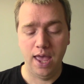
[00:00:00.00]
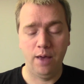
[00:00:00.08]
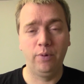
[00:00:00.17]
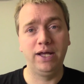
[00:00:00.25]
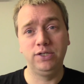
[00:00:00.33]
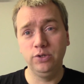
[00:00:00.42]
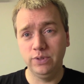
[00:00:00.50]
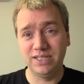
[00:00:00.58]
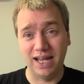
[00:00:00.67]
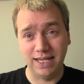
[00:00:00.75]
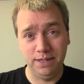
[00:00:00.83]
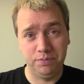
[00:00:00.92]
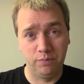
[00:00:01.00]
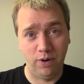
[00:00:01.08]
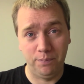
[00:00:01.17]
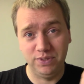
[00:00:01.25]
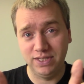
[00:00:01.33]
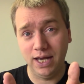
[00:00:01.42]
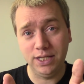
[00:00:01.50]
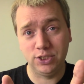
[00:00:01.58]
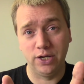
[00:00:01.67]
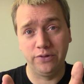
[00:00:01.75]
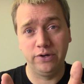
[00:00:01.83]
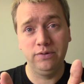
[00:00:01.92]
And what I do is I keep them right beside
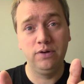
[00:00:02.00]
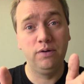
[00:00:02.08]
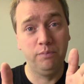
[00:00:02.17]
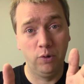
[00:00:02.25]
each other